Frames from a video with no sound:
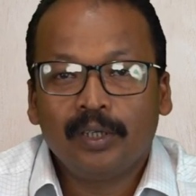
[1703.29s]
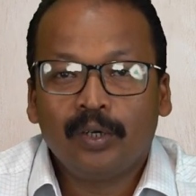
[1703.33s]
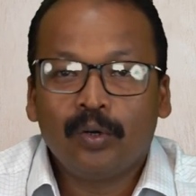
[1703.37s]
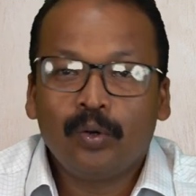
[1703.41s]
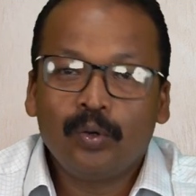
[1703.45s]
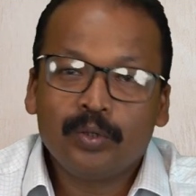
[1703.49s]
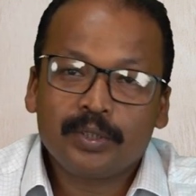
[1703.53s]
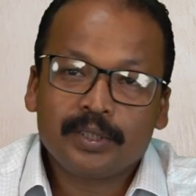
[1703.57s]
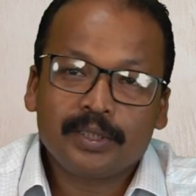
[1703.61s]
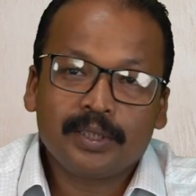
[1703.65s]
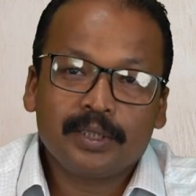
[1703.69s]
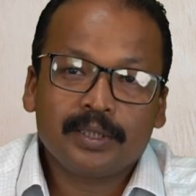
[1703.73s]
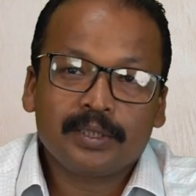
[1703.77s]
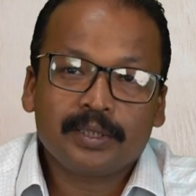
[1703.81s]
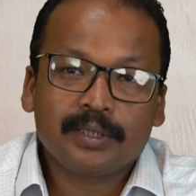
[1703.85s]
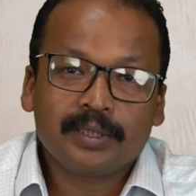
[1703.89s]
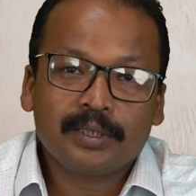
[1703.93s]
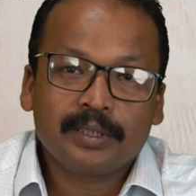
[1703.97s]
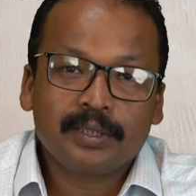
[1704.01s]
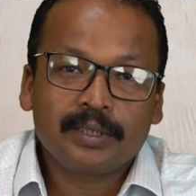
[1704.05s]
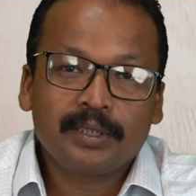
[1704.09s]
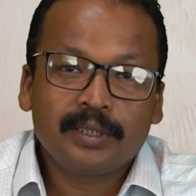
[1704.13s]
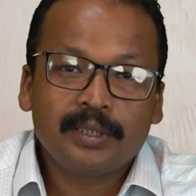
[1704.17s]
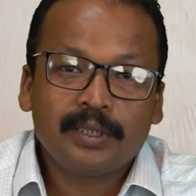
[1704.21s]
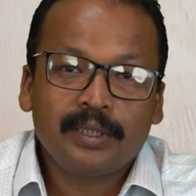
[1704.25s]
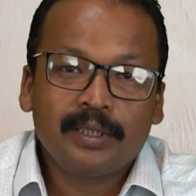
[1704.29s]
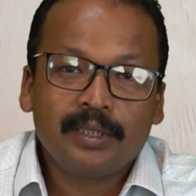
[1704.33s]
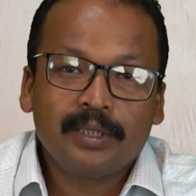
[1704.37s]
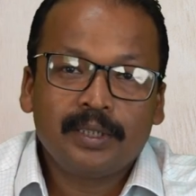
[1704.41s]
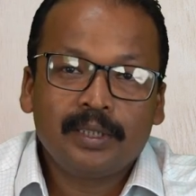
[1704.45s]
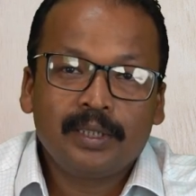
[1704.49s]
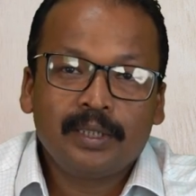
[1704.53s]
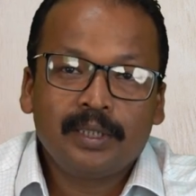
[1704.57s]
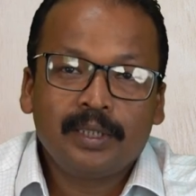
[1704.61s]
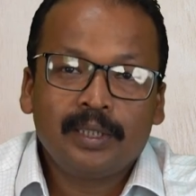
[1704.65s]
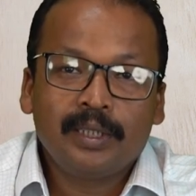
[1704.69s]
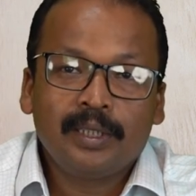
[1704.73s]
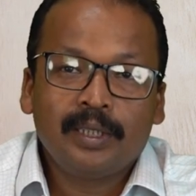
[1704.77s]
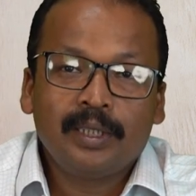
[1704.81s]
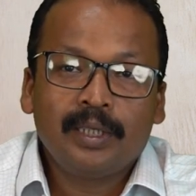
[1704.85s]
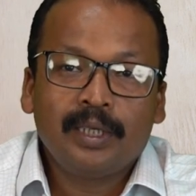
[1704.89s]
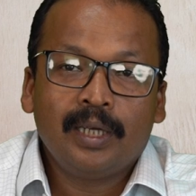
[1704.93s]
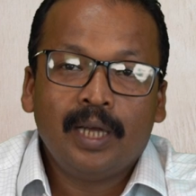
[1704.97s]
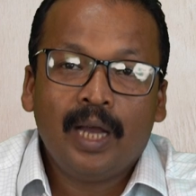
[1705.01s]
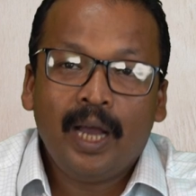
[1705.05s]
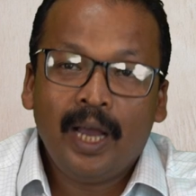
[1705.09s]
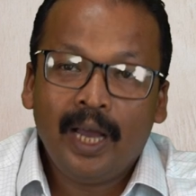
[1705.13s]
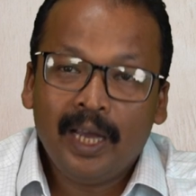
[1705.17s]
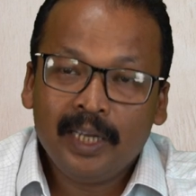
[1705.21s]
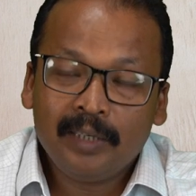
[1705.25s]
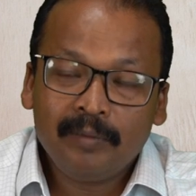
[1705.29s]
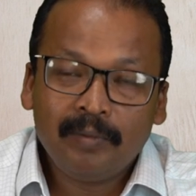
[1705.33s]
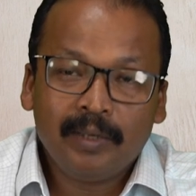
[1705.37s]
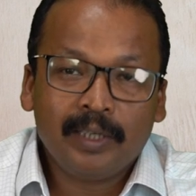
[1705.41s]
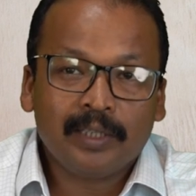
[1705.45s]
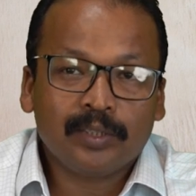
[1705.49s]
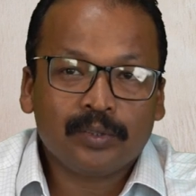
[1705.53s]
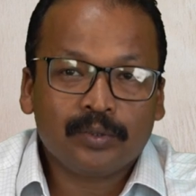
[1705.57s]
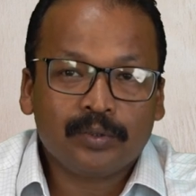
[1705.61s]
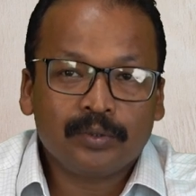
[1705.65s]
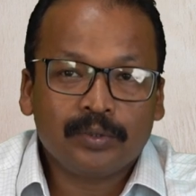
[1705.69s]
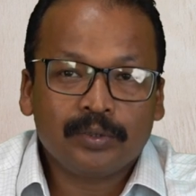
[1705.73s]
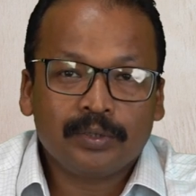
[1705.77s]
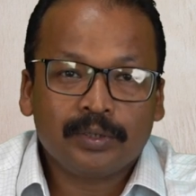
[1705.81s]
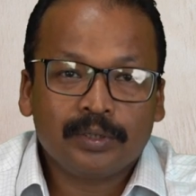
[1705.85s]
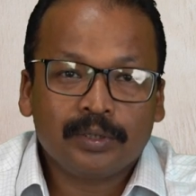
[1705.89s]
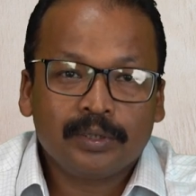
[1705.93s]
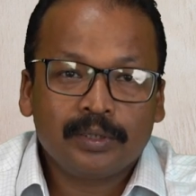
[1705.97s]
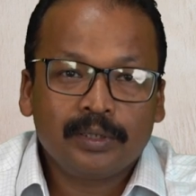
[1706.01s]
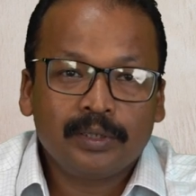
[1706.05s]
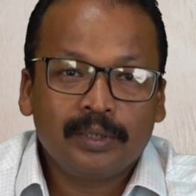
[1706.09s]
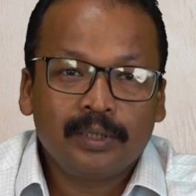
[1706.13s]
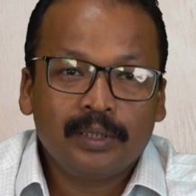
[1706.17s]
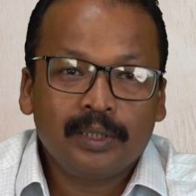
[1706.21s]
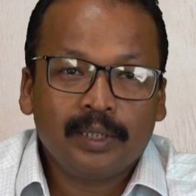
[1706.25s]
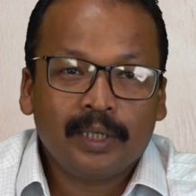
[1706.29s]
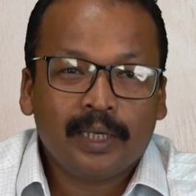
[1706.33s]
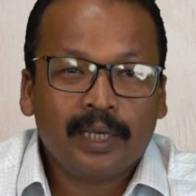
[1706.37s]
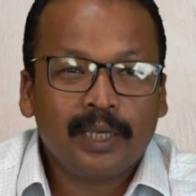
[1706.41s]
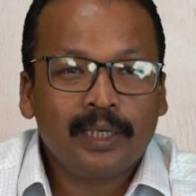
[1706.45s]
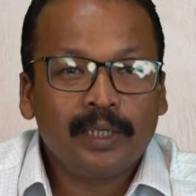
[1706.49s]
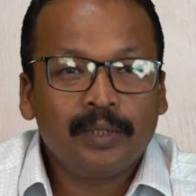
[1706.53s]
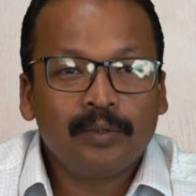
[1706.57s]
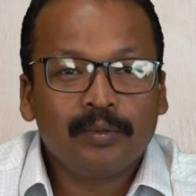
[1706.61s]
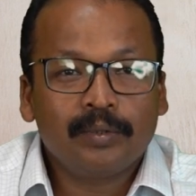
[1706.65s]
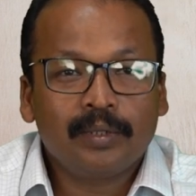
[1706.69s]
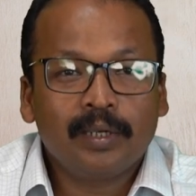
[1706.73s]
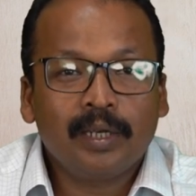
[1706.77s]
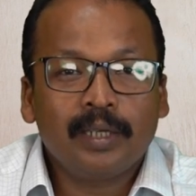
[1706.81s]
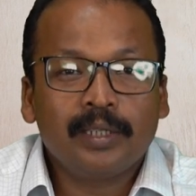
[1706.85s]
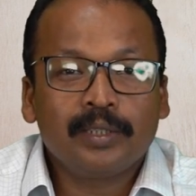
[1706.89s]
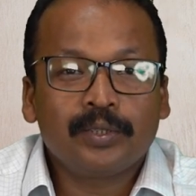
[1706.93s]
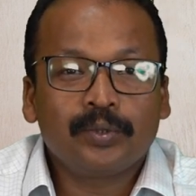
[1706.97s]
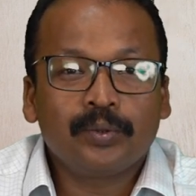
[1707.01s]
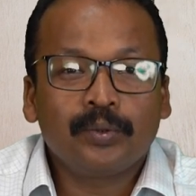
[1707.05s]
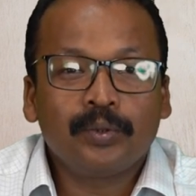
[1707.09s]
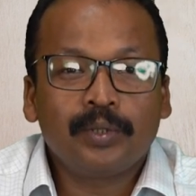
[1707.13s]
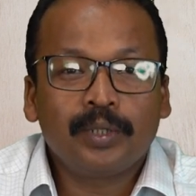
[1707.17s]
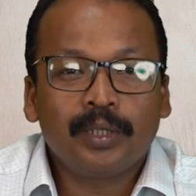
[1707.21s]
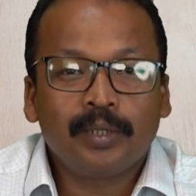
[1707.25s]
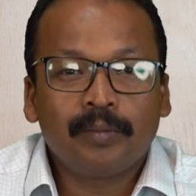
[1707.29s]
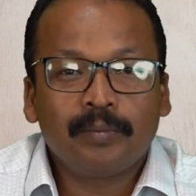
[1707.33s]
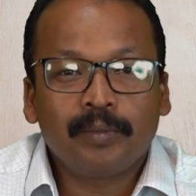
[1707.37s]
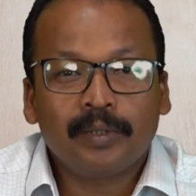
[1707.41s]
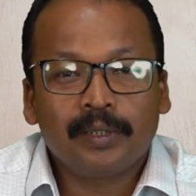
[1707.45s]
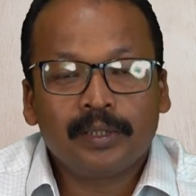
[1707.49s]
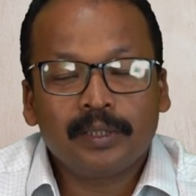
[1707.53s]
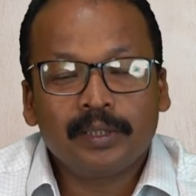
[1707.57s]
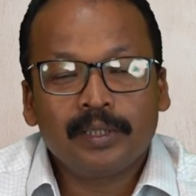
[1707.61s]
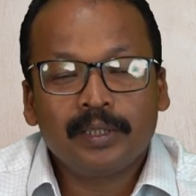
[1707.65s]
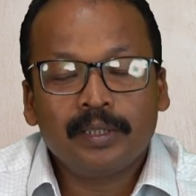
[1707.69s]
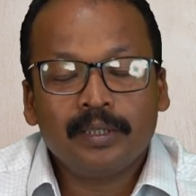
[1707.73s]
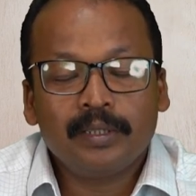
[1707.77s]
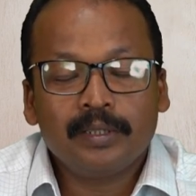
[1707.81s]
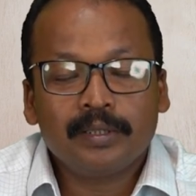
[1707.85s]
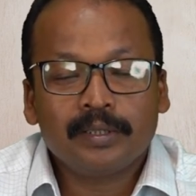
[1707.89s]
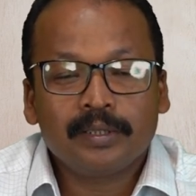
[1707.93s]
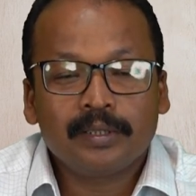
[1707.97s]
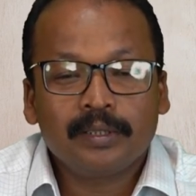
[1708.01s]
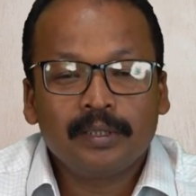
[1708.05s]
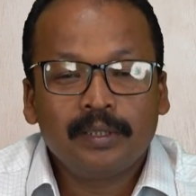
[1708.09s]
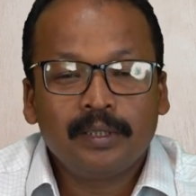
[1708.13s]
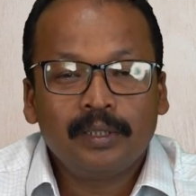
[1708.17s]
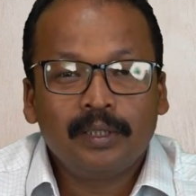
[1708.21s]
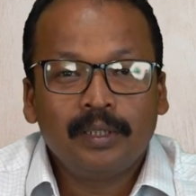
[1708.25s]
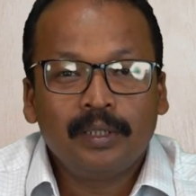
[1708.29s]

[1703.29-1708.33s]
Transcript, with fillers: Coaches and mentors can utilize OER materials